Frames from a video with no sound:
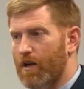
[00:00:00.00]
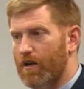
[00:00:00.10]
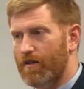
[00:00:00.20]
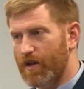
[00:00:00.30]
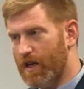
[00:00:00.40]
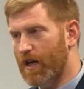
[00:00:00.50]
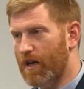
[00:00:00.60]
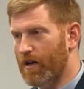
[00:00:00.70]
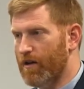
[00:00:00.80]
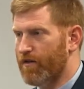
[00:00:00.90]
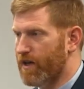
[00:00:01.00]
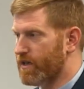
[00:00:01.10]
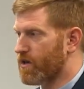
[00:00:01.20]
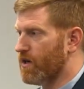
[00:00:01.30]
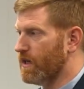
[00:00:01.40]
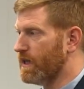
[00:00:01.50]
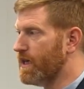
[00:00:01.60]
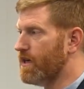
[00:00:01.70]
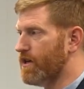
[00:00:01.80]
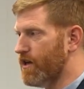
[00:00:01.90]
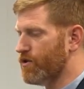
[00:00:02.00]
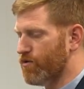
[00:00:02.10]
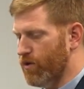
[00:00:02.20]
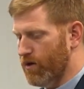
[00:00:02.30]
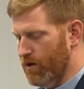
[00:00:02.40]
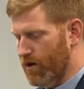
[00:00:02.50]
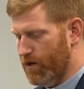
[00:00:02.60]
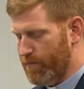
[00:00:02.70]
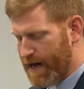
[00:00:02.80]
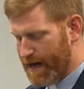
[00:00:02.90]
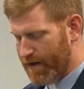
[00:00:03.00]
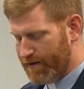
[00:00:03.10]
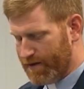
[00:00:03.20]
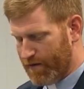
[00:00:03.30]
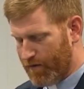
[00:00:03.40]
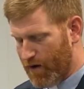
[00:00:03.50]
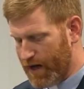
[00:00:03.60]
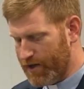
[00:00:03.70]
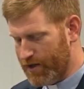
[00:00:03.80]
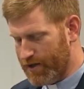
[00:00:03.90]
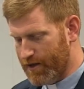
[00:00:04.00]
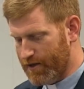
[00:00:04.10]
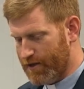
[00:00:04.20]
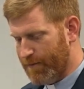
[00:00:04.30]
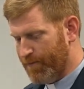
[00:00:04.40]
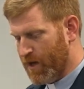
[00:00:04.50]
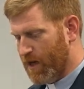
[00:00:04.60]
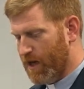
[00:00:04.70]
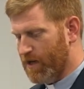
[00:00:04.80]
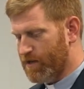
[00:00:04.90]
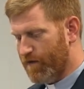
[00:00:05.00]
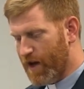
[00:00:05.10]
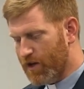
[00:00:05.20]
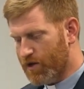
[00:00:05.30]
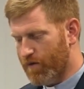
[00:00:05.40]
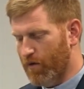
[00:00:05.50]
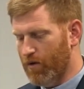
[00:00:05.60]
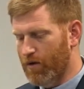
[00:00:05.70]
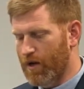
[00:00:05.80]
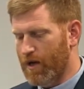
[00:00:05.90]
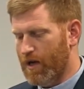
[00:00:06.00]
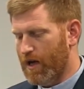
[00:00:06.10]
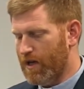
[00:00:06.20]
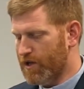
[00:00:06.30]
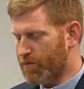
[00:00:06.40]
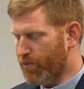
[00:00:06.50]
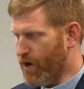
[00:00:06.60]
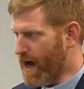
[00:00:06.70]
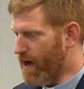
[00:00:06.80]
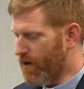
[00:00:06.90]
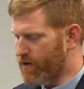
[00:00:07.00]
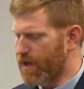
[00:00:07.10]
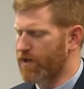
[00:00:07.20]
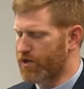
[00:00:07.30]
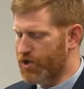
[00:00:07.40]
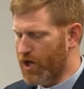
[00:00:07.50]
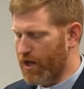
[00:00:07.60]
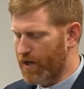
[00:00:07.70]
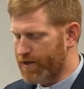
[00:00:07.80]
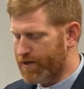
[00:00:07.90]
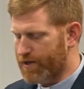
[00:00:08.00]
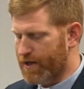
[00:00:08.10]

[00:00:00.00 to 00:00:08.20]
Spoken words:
the king that is going to lead Israel in paths of righteousness. He is vengeful, he is proud, he's jealous,